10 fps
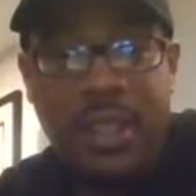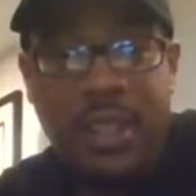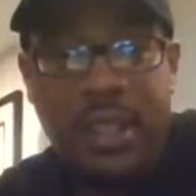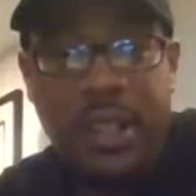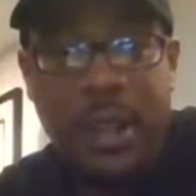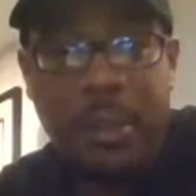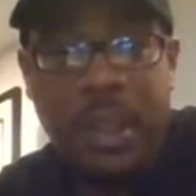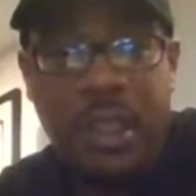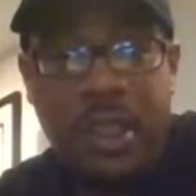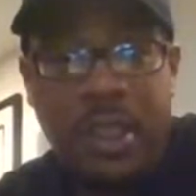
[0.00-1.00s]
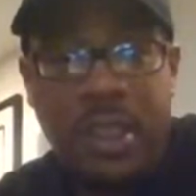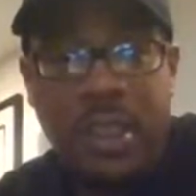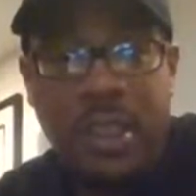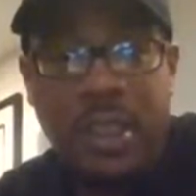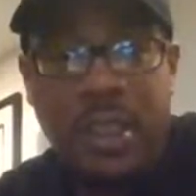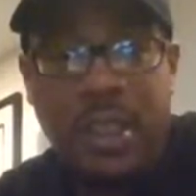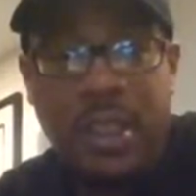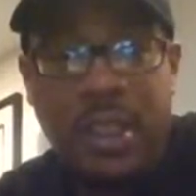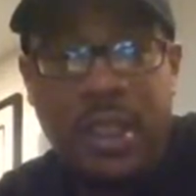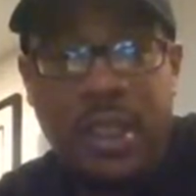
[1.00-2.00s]
You hear me?
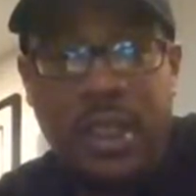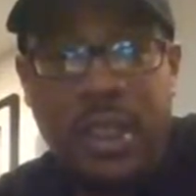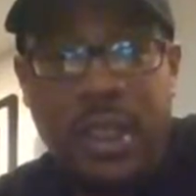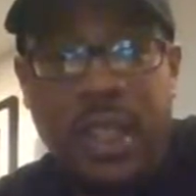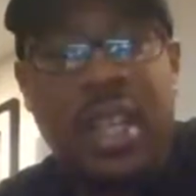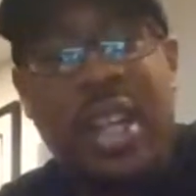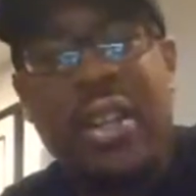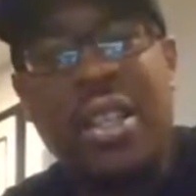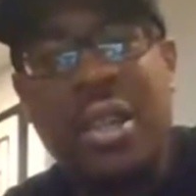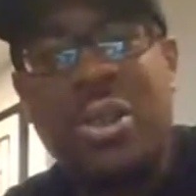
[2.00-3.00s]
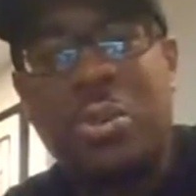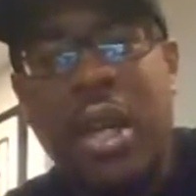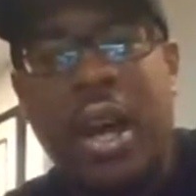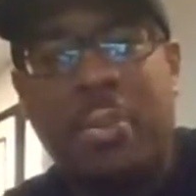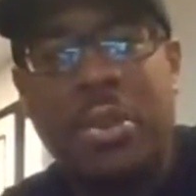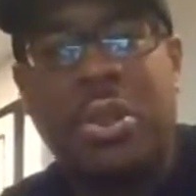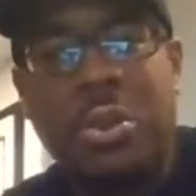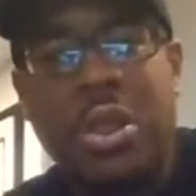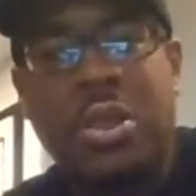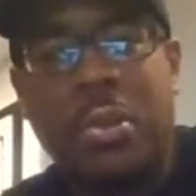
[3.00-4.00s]
And Harry knows what happened to
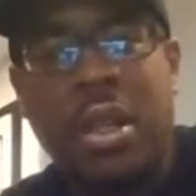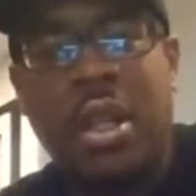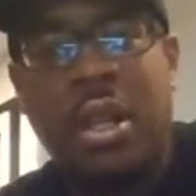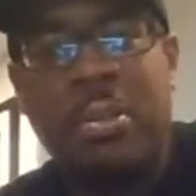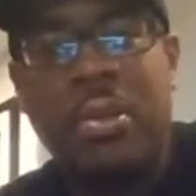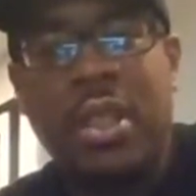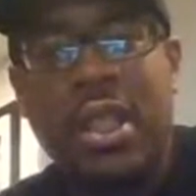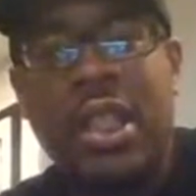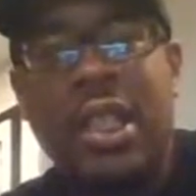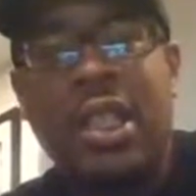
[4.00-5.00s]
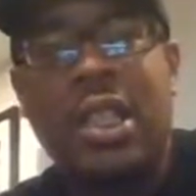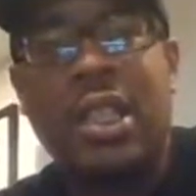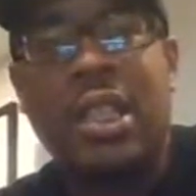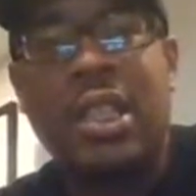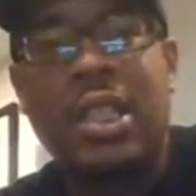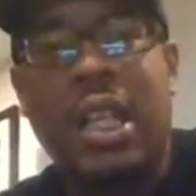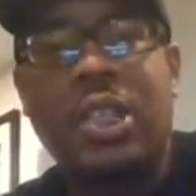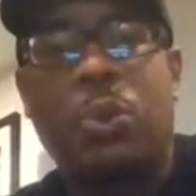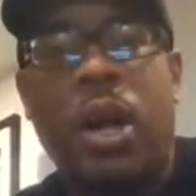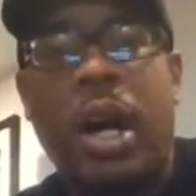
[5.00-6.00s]
his mom.
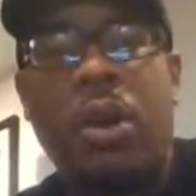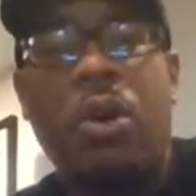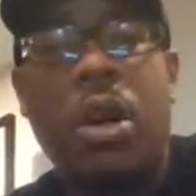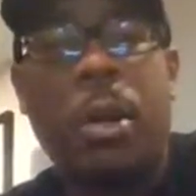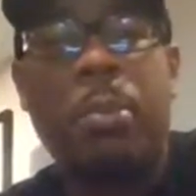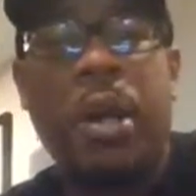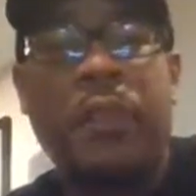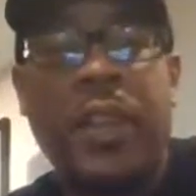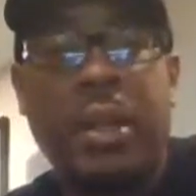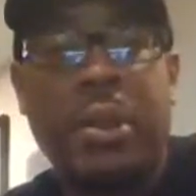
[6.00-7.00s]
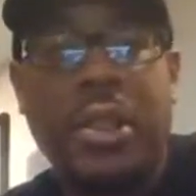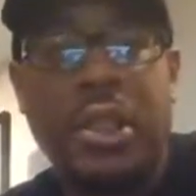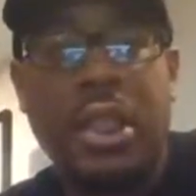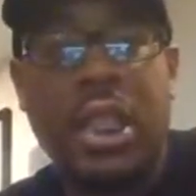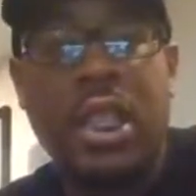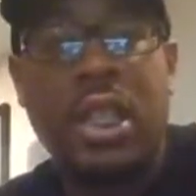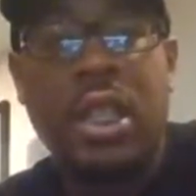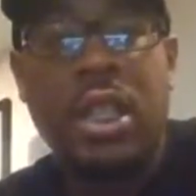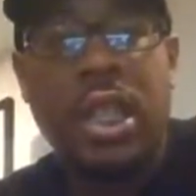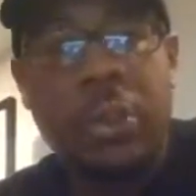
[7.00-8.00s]
That's why on her birthday recently,
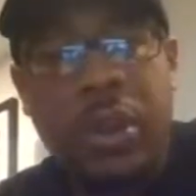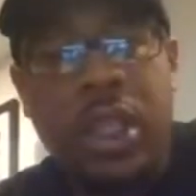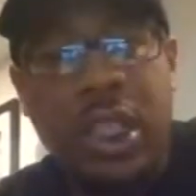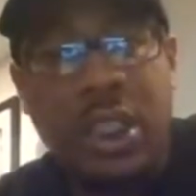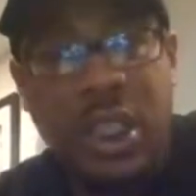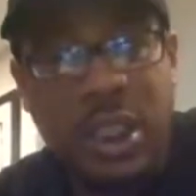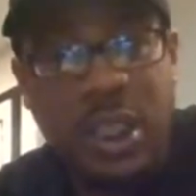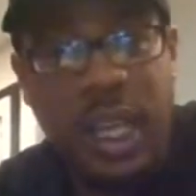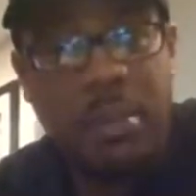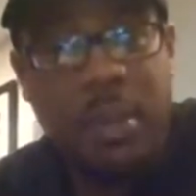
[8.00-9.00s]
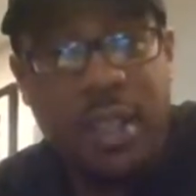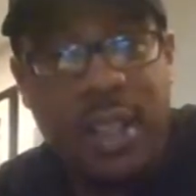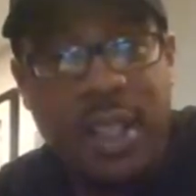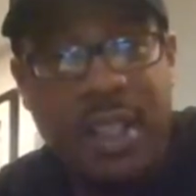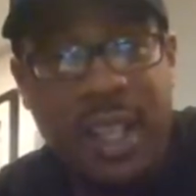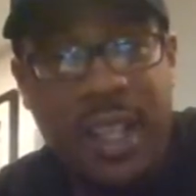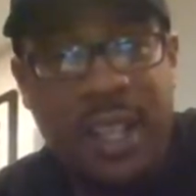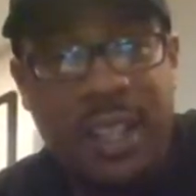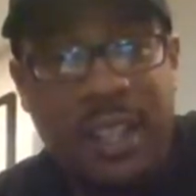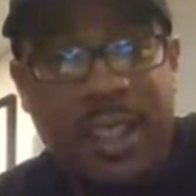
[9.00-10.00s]
he released the statement he
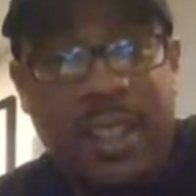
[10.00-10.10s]
did.